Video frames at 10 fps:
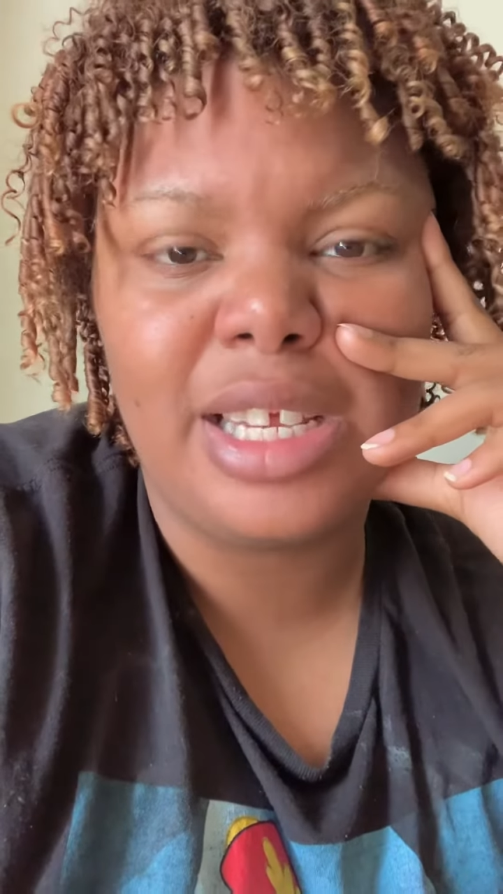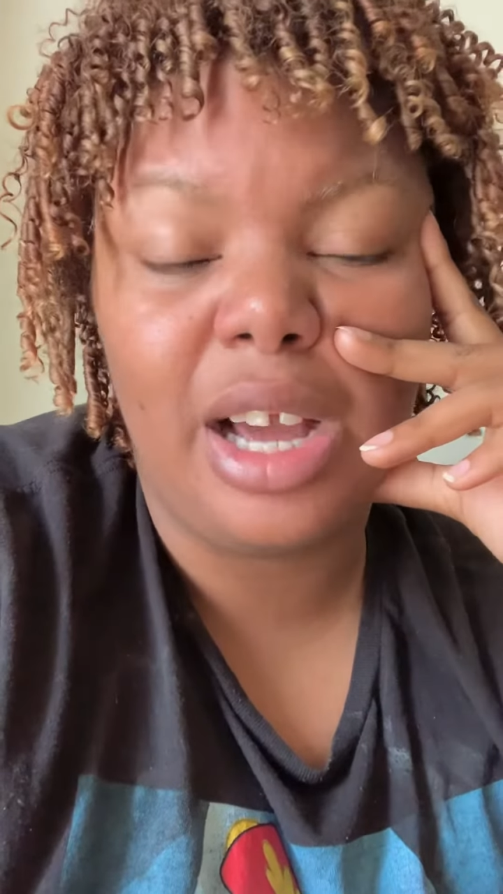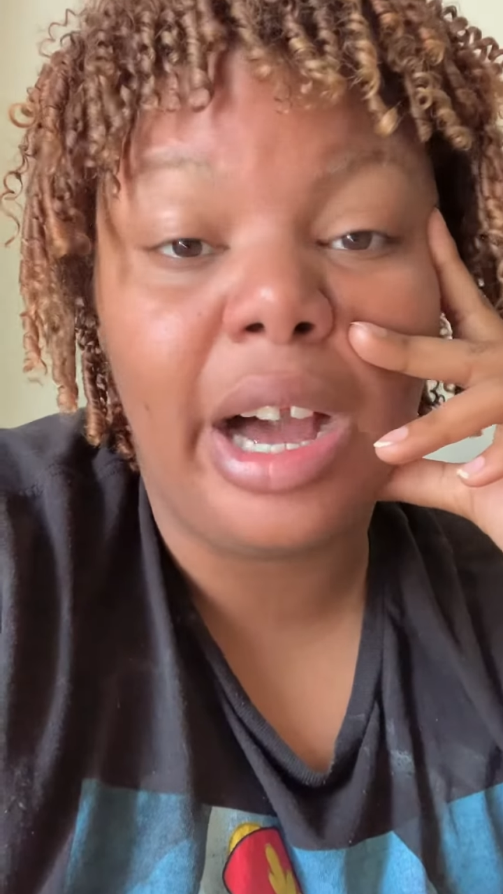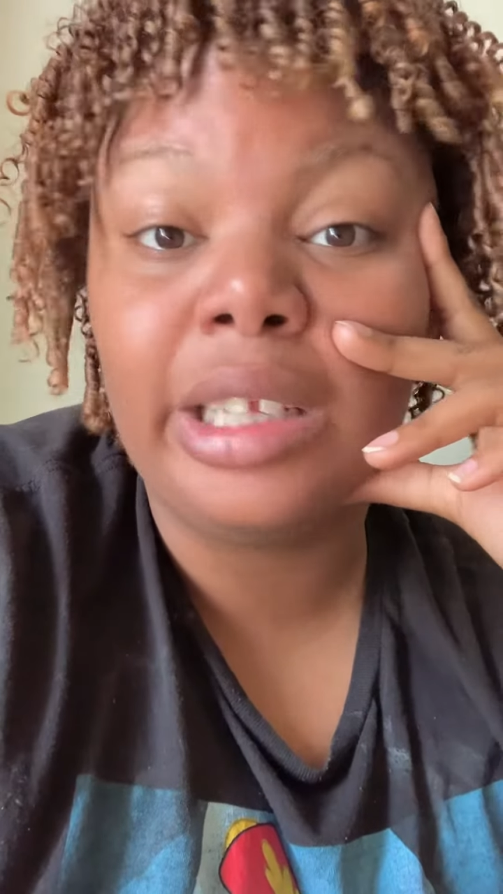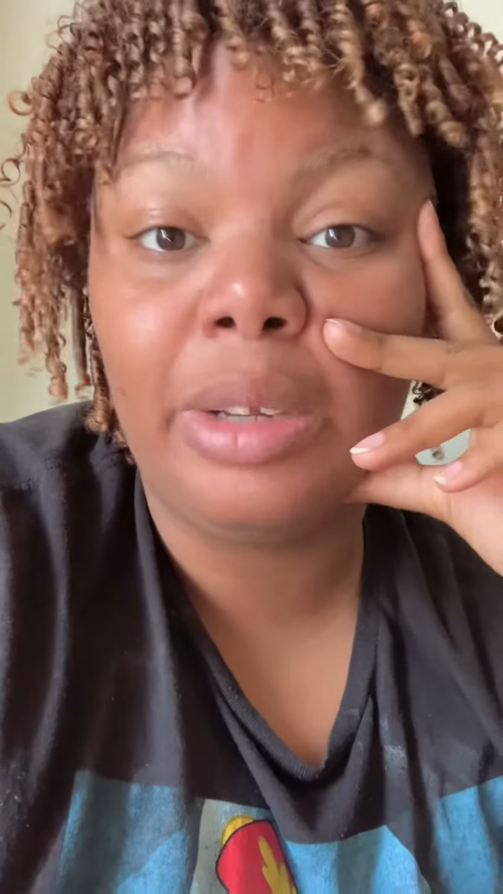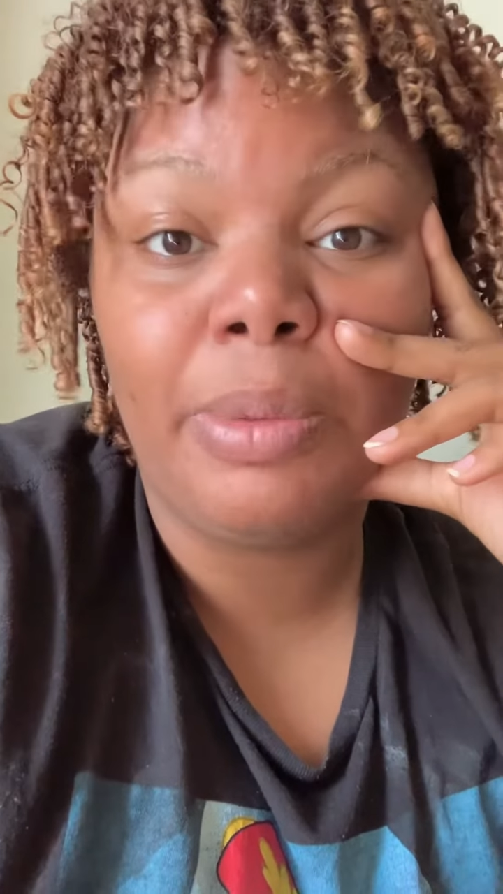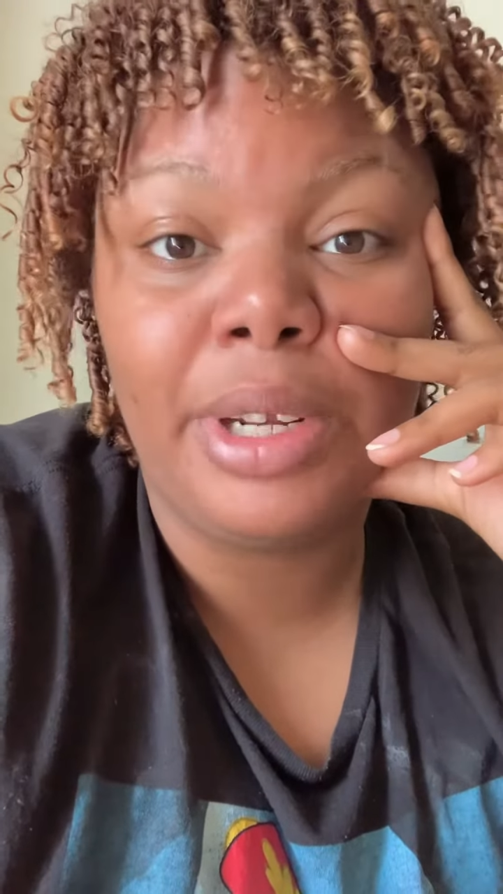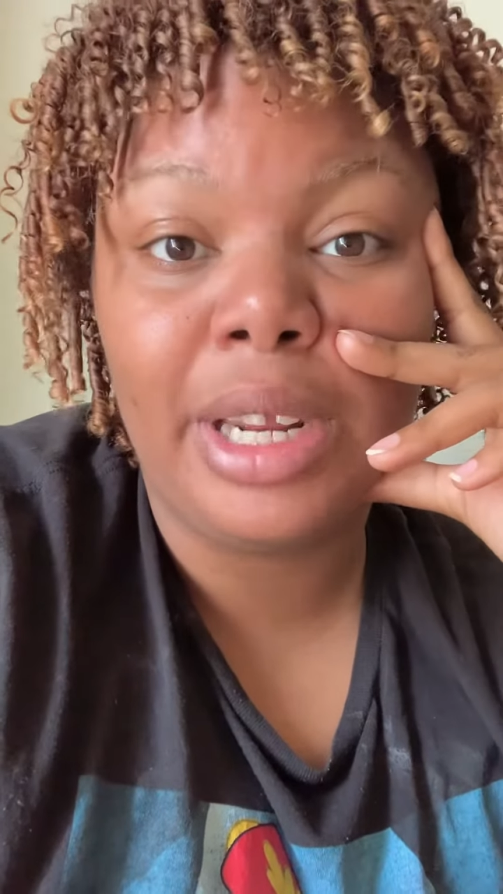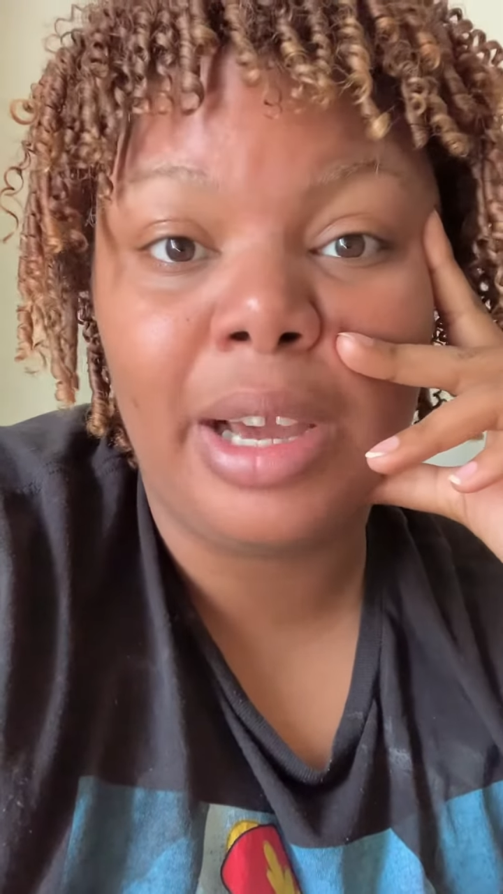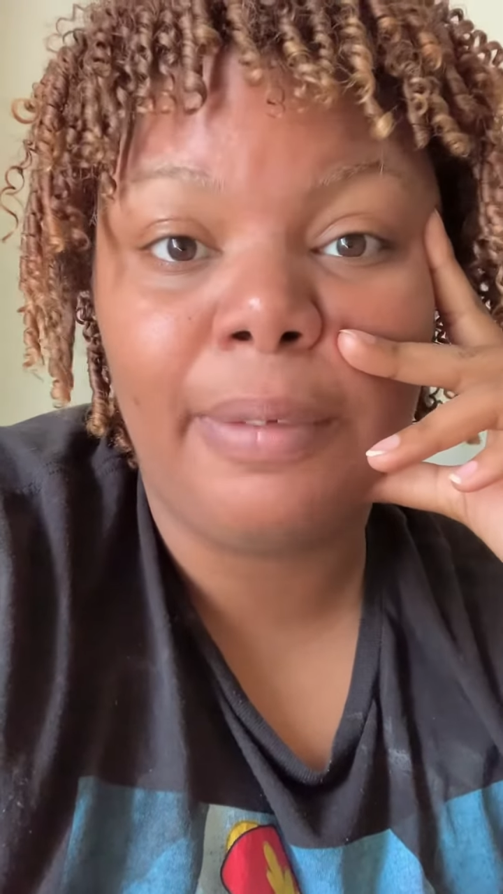in
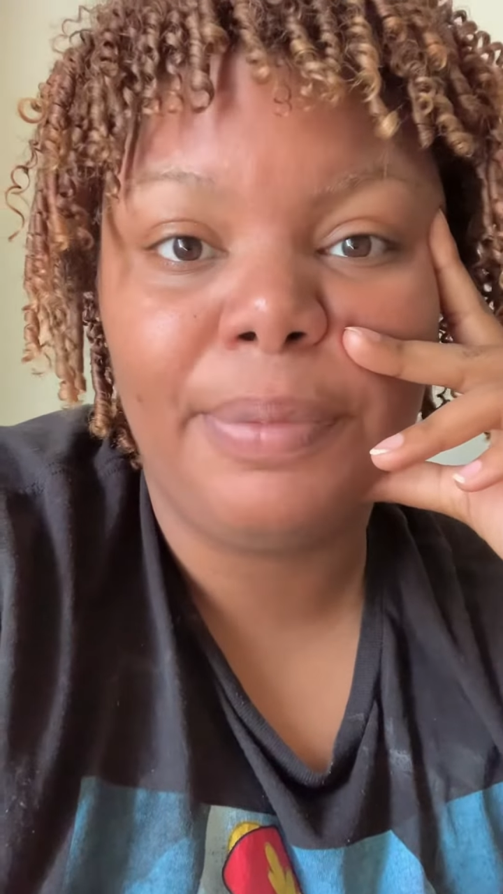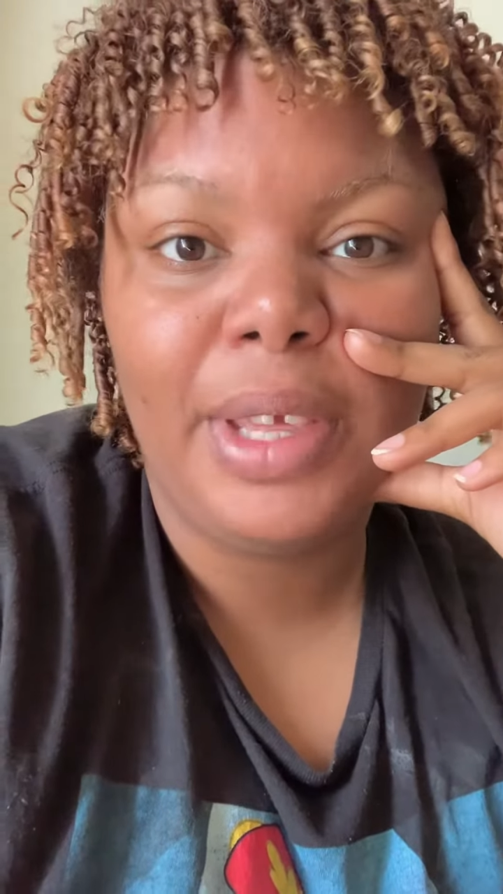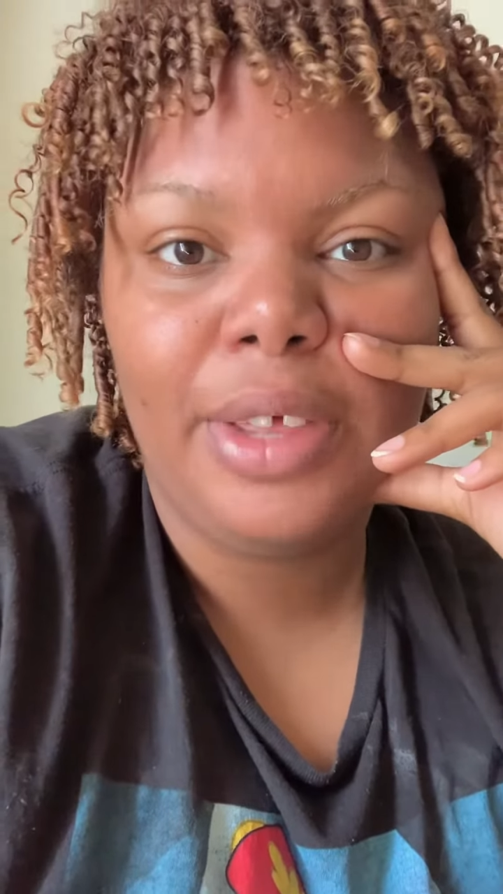Hollywood now,